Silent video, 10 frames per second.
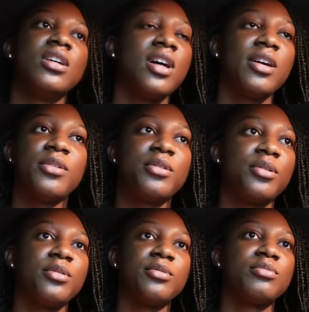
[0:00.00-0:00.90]
I don't
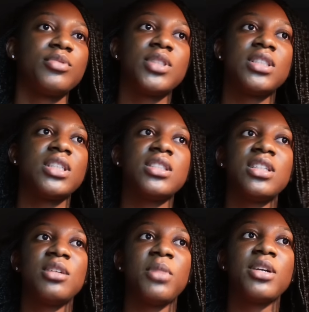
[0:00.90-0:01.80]
know. Since
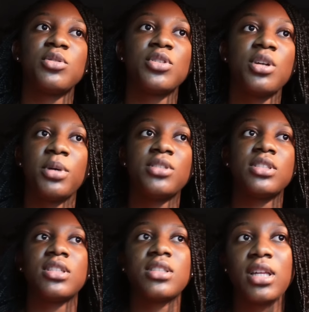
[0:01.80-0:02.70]
yesterday, my social battery
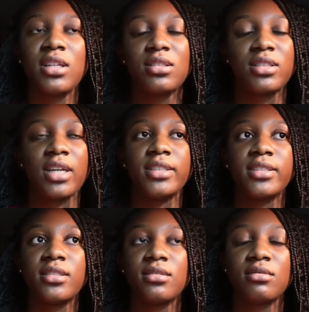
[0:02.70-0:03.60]
just like
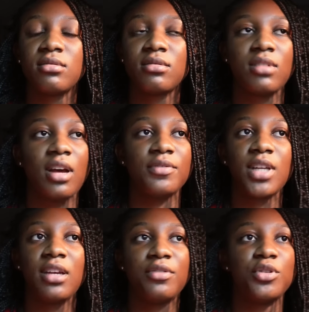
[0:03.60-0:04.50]
dies
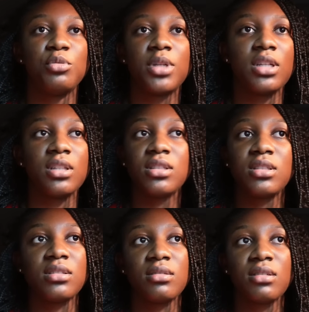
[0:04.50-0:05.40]
after a few
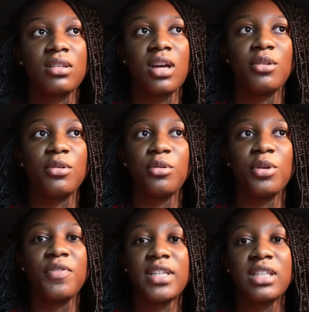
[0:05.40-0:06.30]
minutes. I don't know.
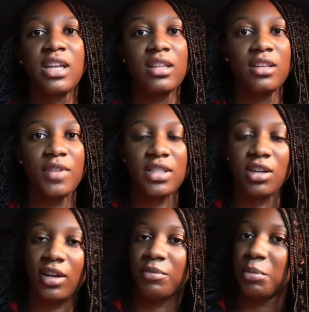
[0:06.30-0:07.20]
If I stayed at the event, I
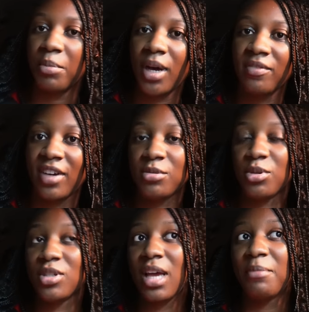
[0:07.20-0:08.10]
would have been bad vibes
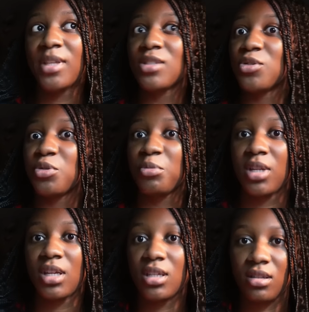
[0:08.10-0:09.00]
because I met so
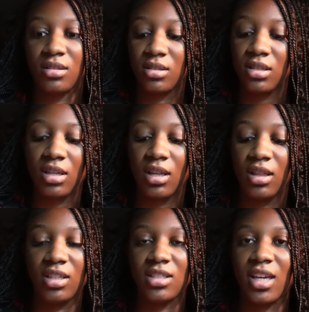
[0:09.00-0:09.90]
many girls at today,
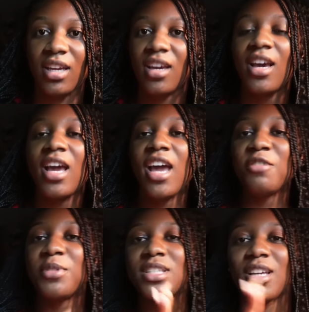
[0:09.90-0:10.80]
and then it's like
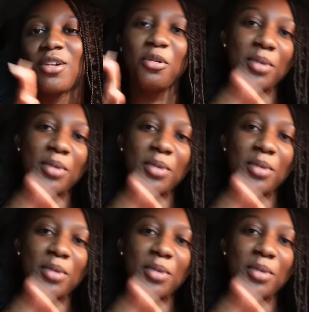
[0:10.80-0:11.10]
everybody's like, "Oh